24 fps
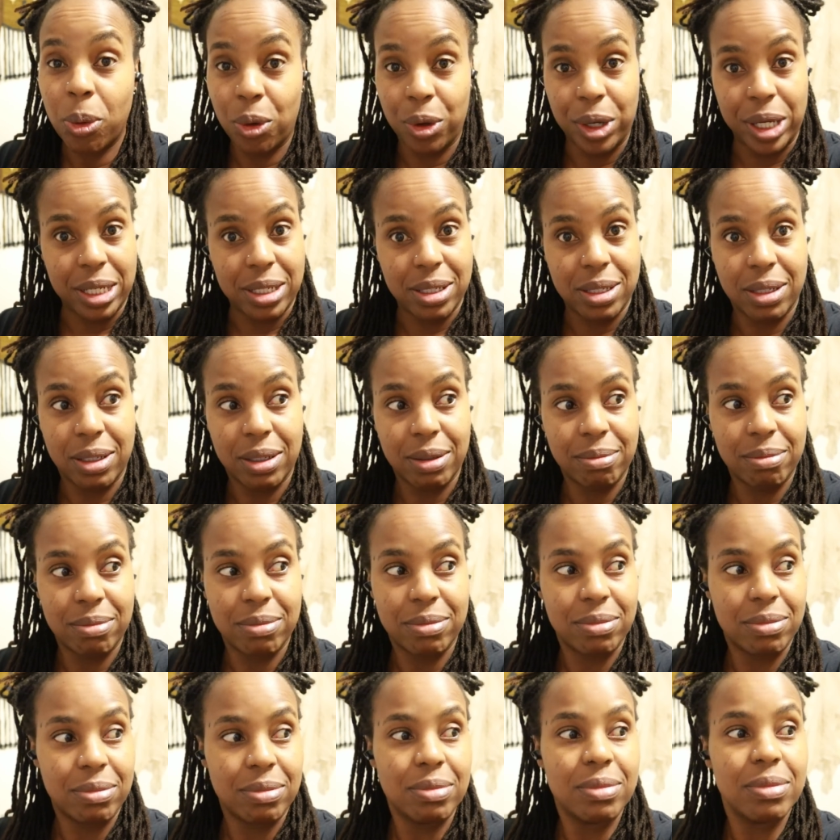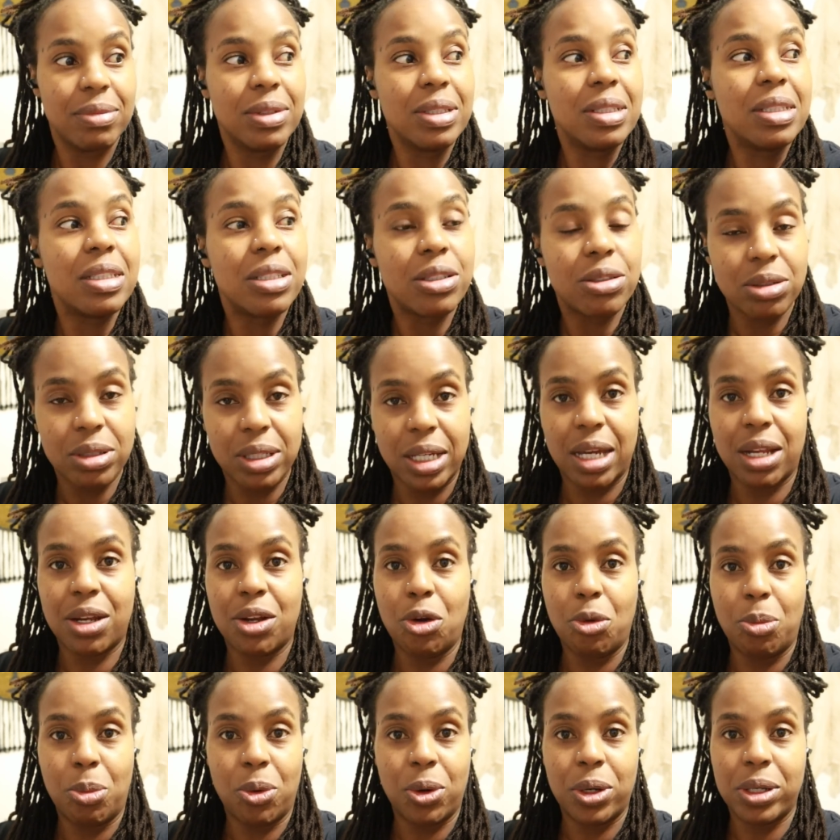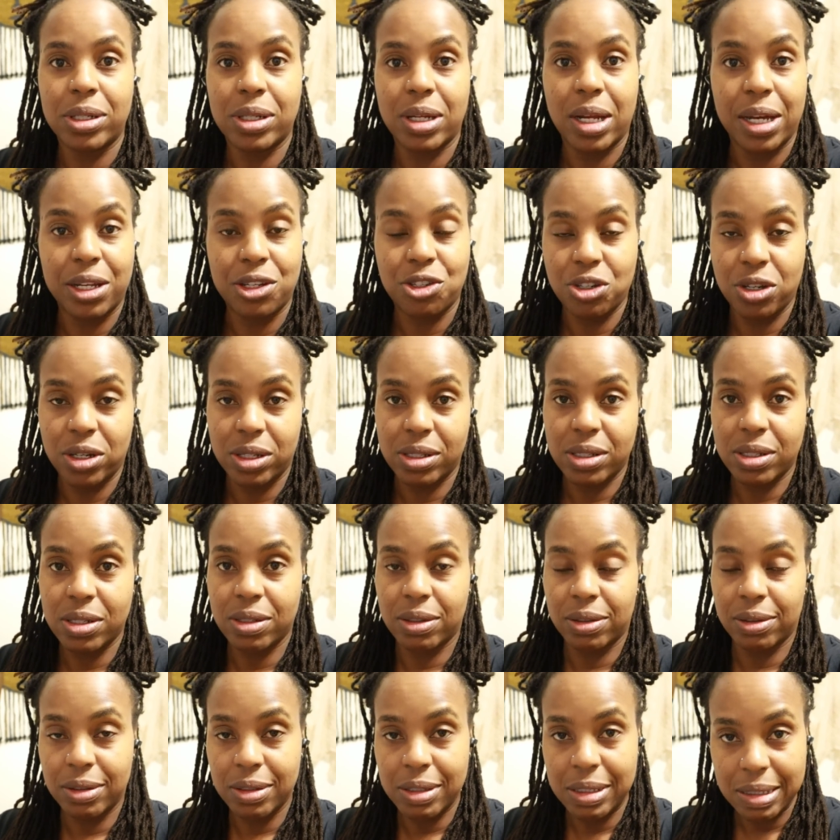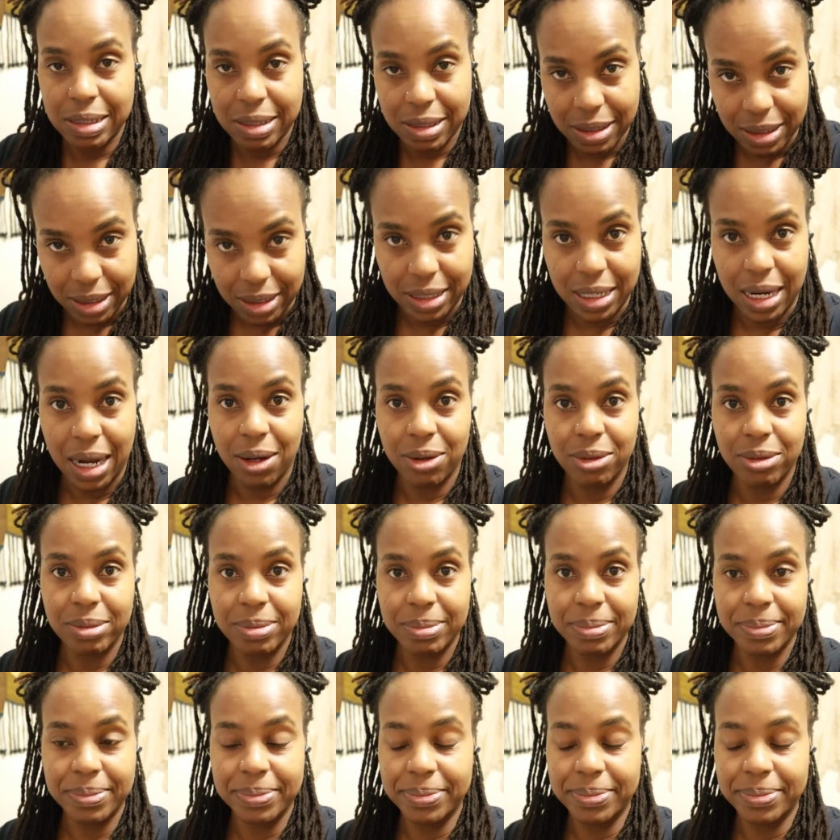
point, literally at no point, did I just sit down,